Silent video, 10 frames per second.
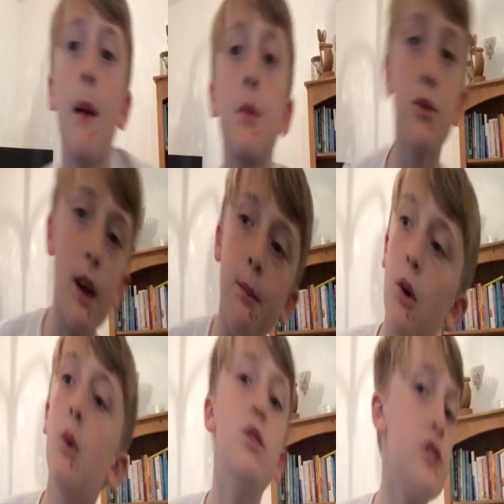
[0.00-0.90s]
I'm a
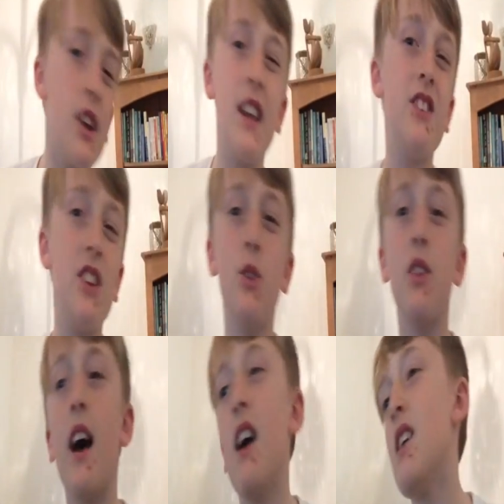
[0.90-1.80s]
rebel, don't need to use
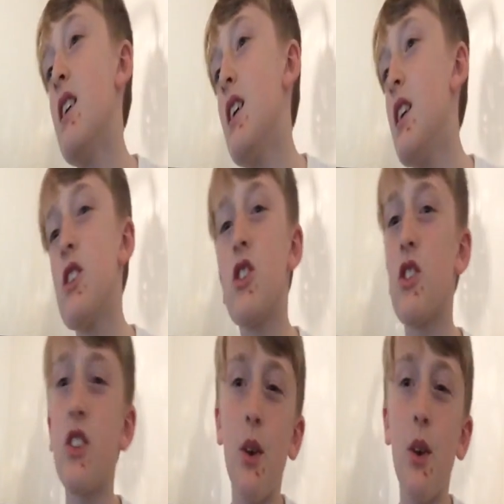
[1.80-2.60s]
that. I